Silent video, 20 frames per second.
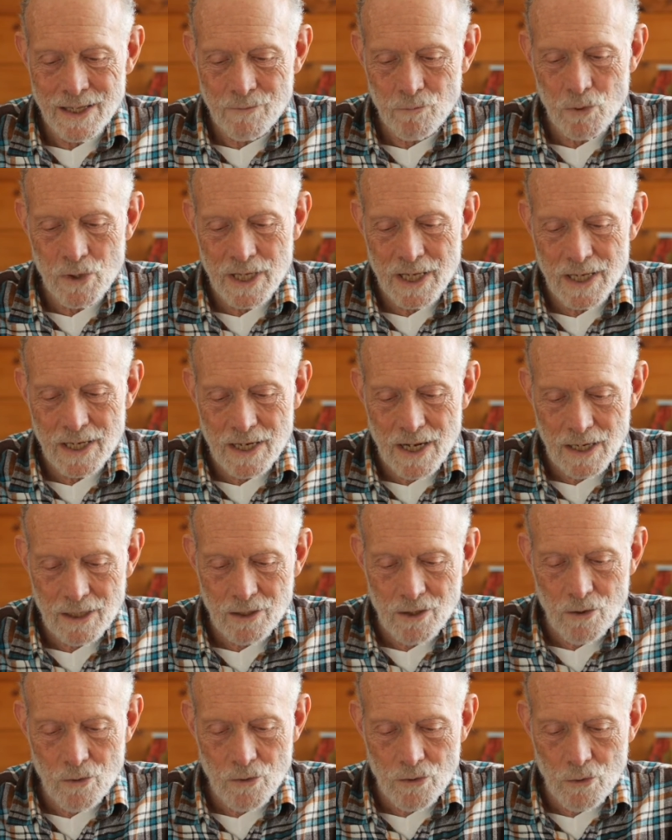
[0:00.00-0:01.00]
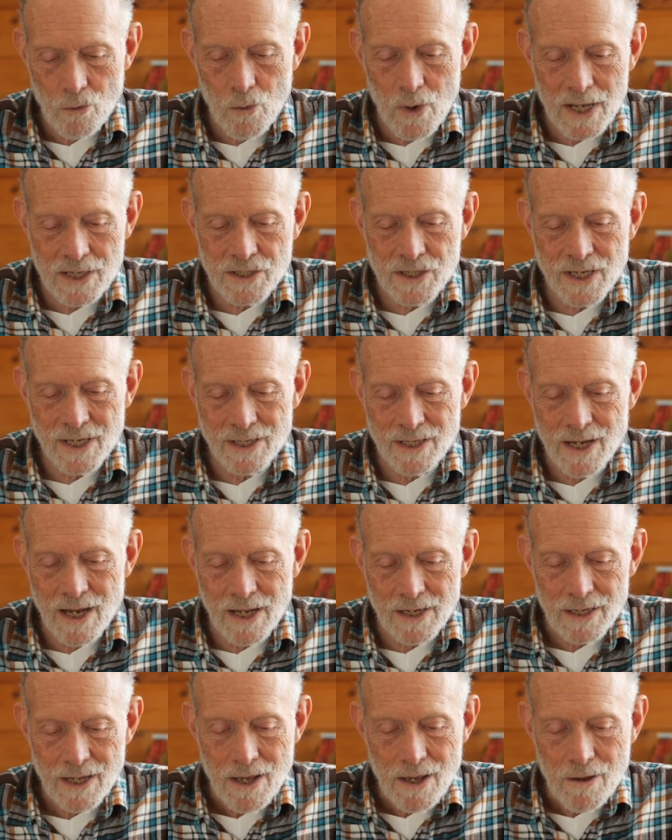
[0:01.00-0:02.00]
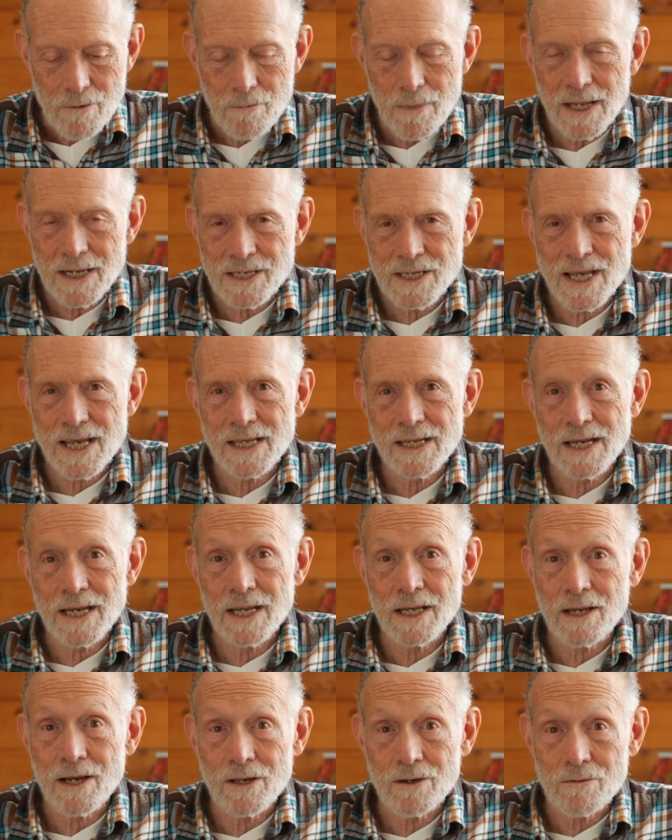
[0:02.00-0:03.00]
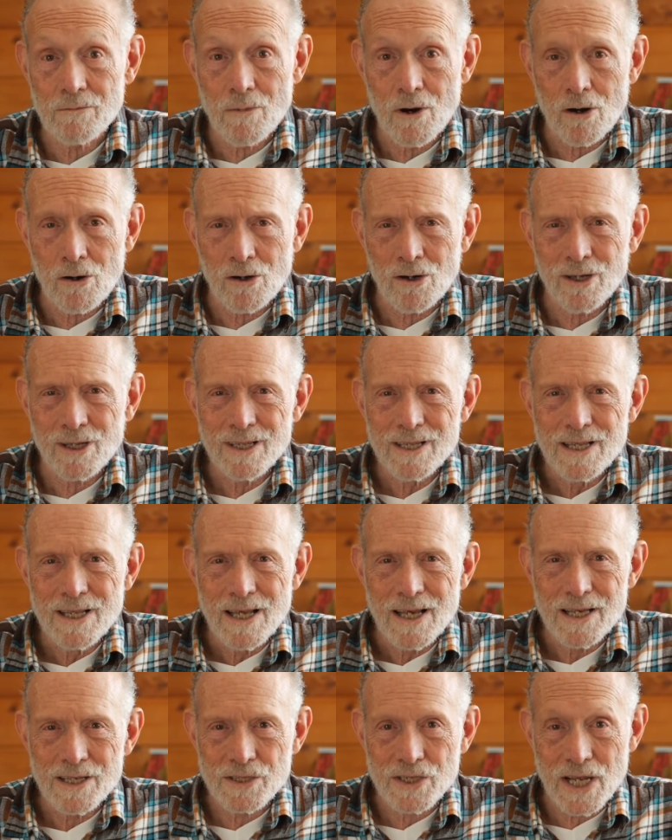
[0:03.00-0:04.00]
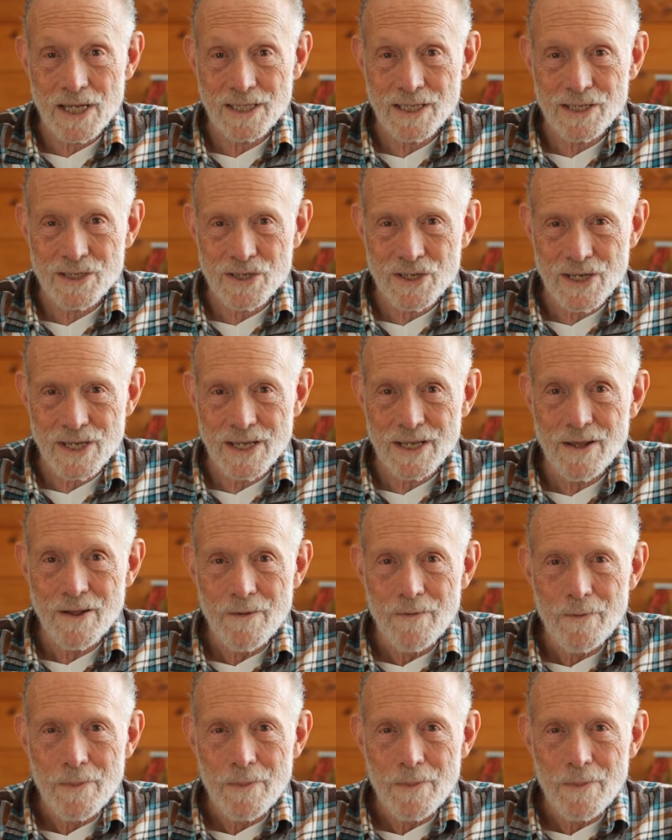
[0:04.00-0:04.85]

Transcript: We cannot go, the West cannot maintain any kind of moral ascendancy